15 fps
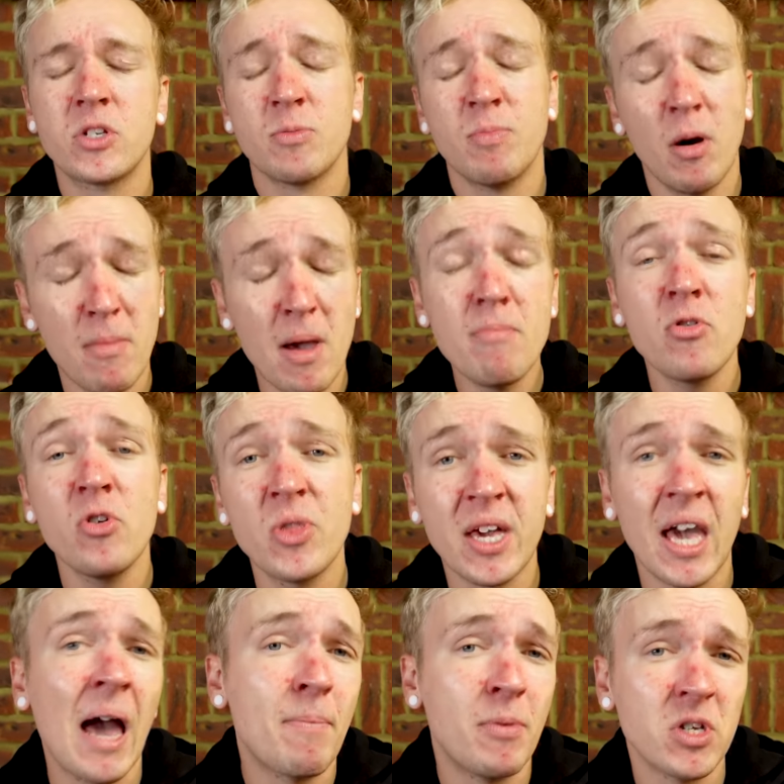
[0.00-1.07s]
So by remembering the
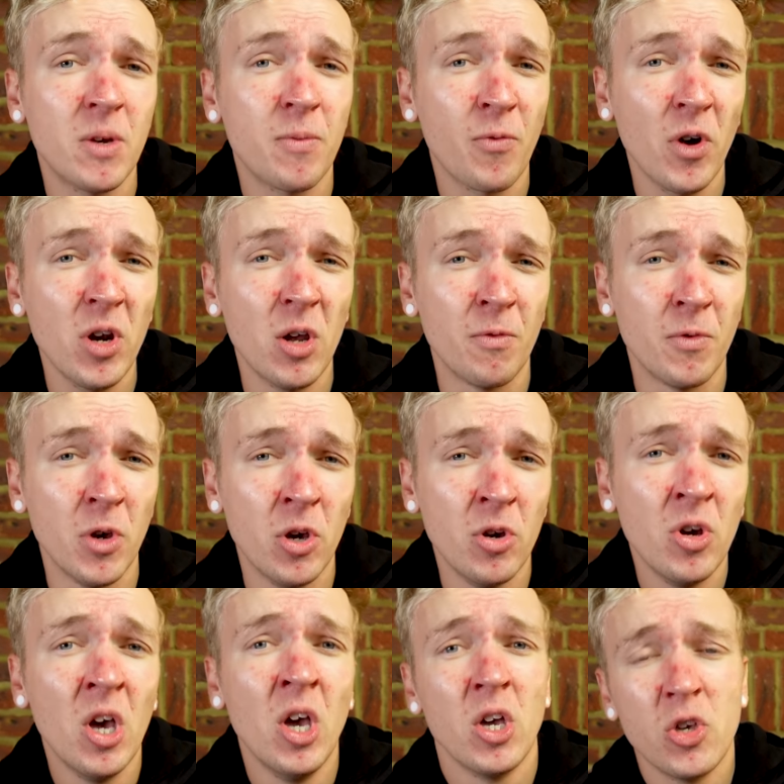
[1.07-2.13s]
cab that's in front of
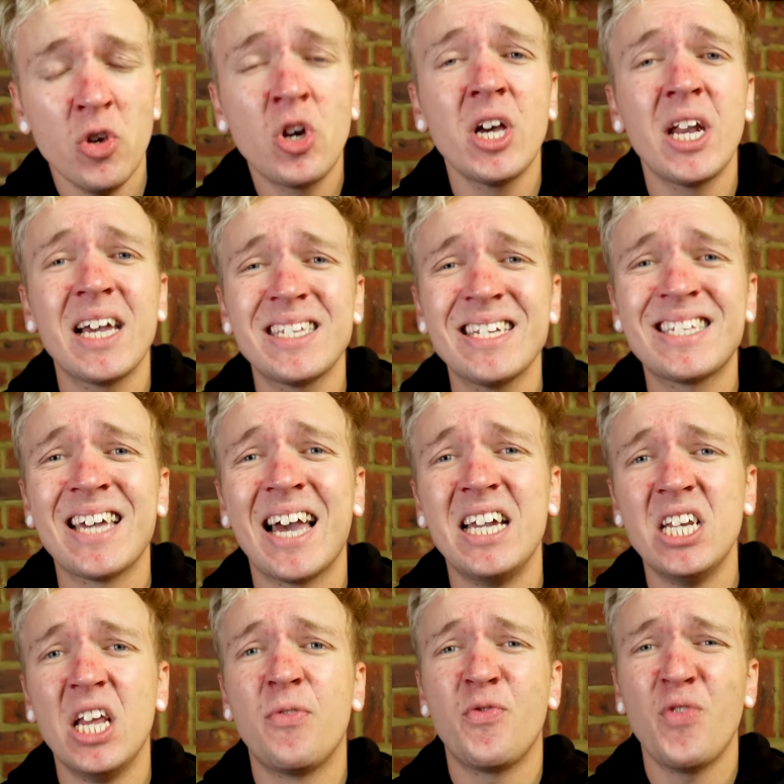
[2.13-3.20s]
you, you can
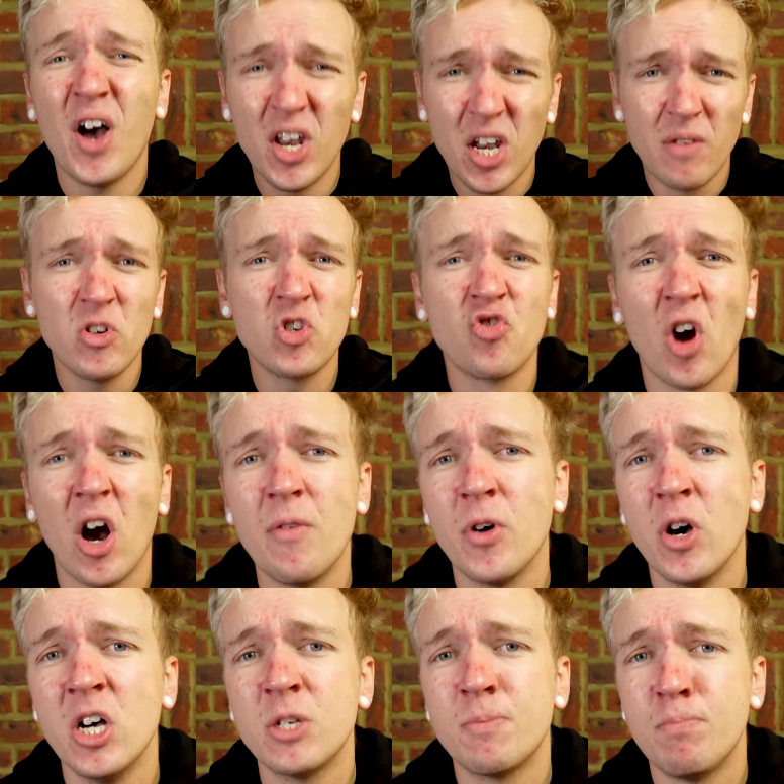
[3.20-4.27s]
ascertain if another
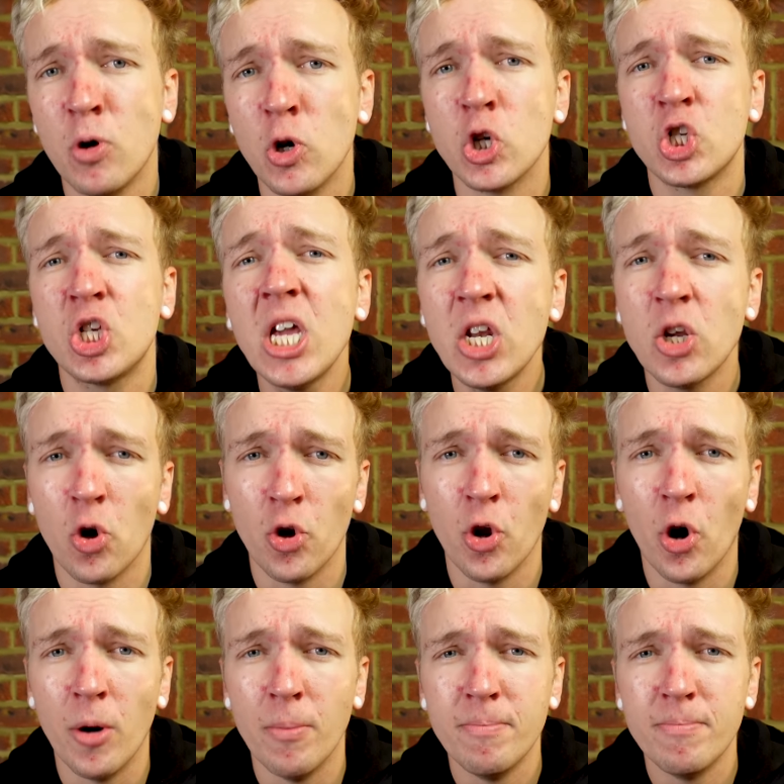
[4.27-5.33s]
driver has pushed in or not.